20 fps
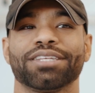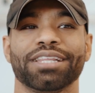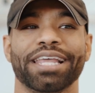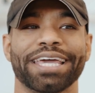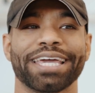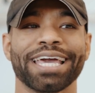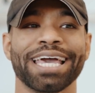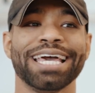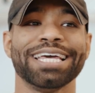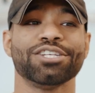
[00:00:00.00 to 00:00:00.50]
to
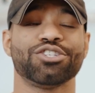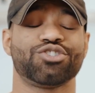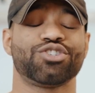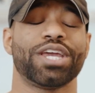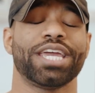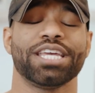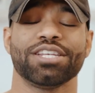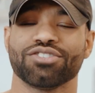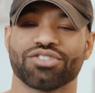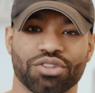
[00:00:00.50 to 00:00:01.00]
like
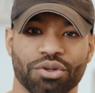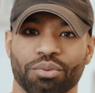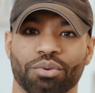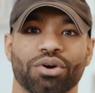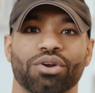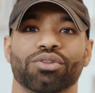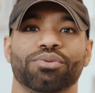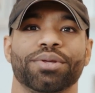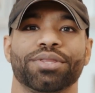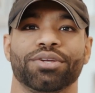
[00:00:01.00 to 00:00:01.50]
change the
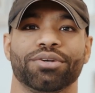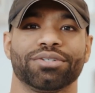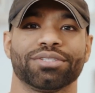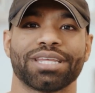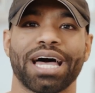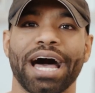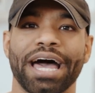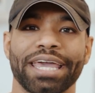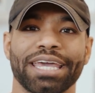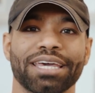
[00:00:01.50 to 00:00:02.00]
world with your
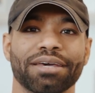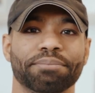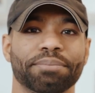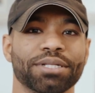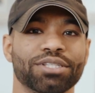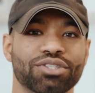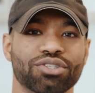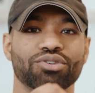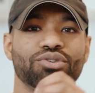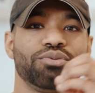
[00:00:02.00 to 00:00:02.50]
diet,
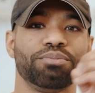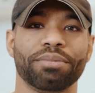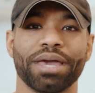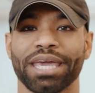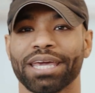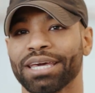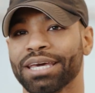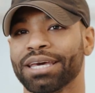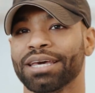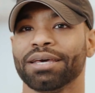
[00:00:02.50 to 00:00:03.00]
but do
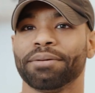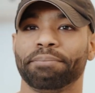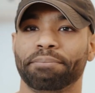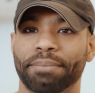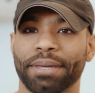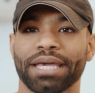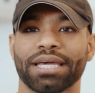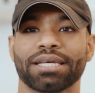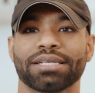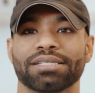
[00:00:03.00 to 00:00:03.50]
make
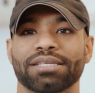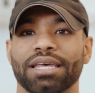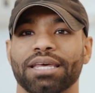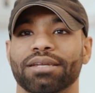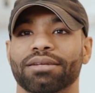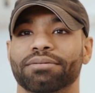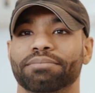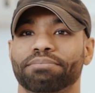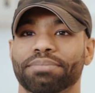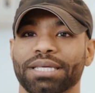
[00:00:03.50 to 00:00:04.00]
picks
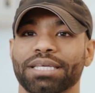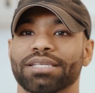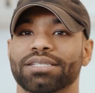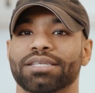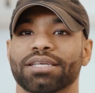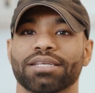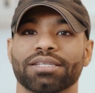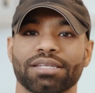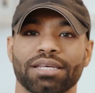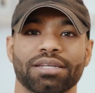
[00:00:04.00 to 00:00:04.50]
and
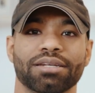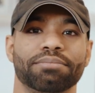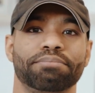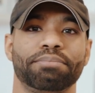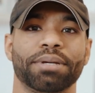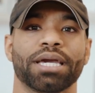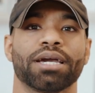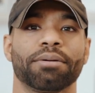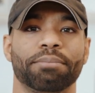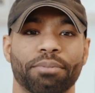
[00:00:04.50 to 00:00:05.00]
pieces and
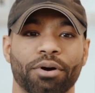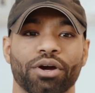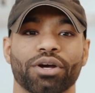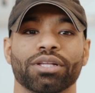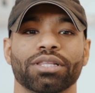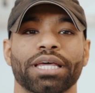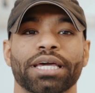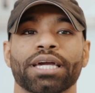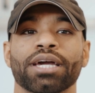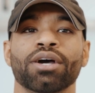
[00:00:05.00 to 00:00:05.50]
pick
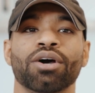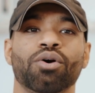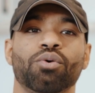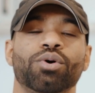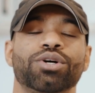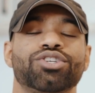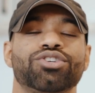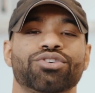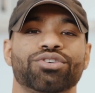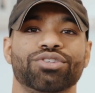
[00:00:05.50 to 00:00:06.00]
apart like
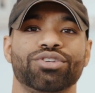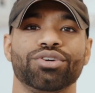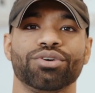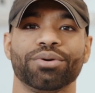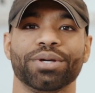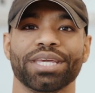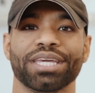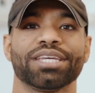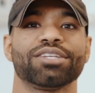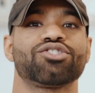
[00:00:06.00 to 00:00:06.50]
what you're
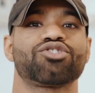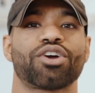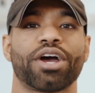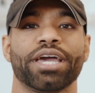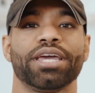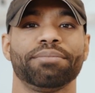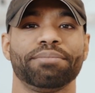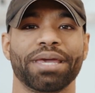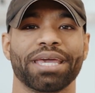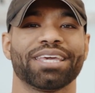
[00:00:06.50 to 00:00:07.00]
doing and try
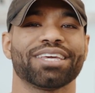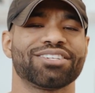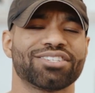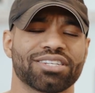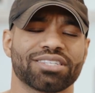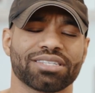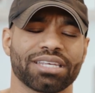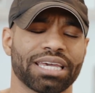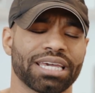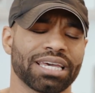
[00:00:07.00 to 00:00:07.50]
and make it
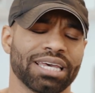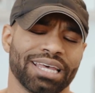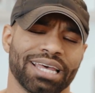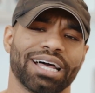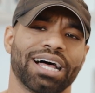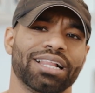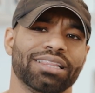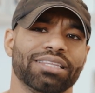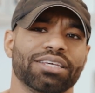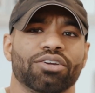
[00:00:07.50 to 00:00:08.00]
just like
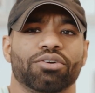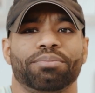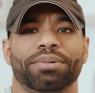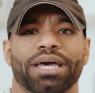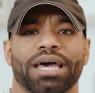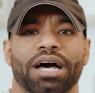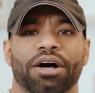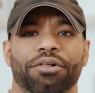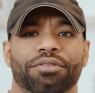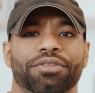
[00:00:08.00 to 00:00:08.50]
a little bit
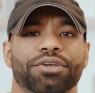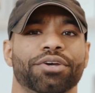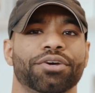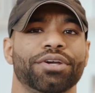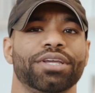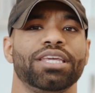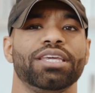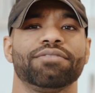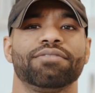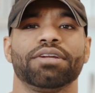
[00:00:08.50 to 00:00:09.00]
healthier,
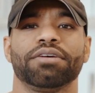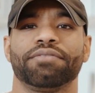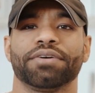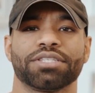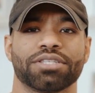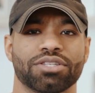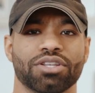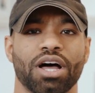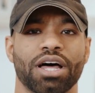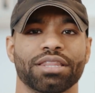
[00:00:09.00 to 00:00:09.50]
even if
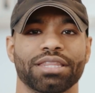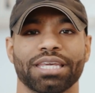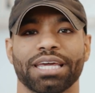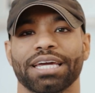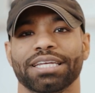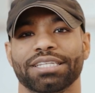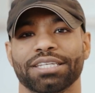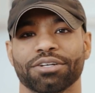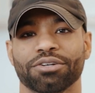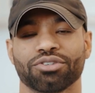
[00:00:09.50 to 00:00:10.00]
it's not the
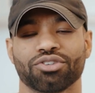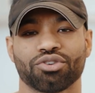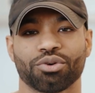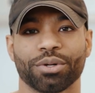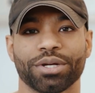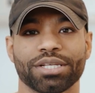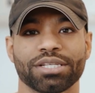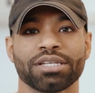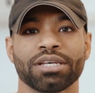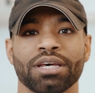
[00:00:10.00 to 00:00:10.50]
ideal
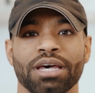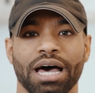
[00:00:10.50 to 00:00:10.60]
choice